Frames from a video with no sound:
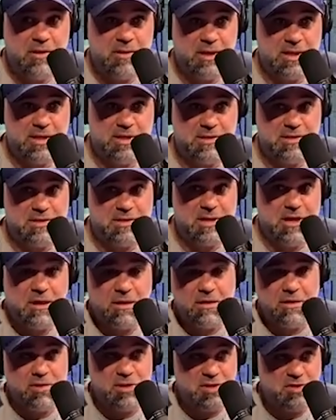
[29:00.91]
His
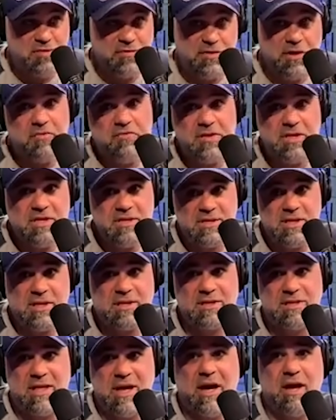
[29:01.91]
sticker is
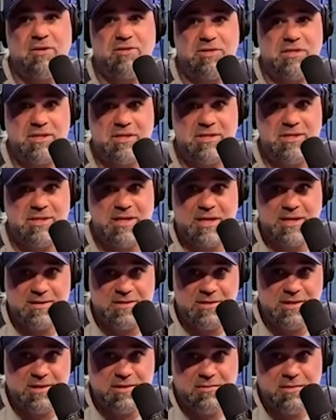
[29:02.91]
$56,000 is
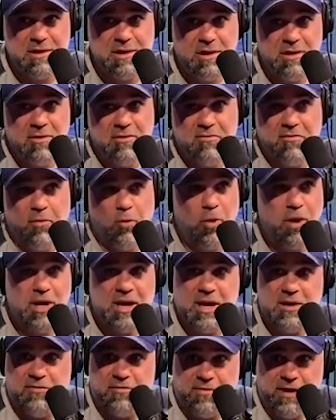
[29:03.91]
tested,
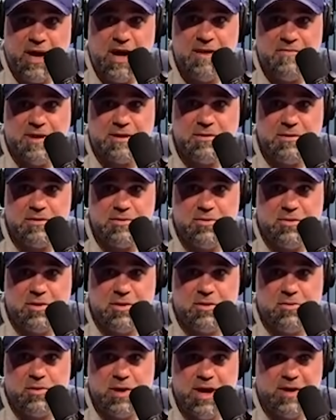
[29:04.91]
$48,500 out the
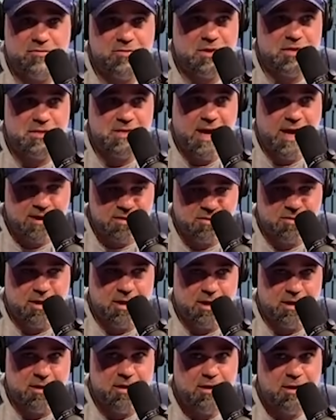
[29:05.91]
door after the tax
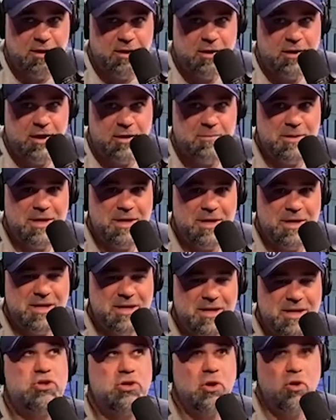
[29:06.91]
credit. I mean, that's
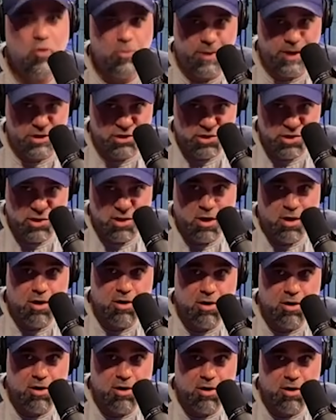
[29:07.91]
so much
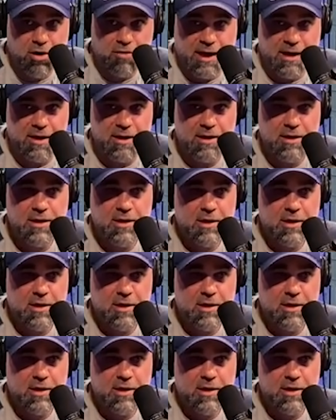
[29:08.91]
car for that.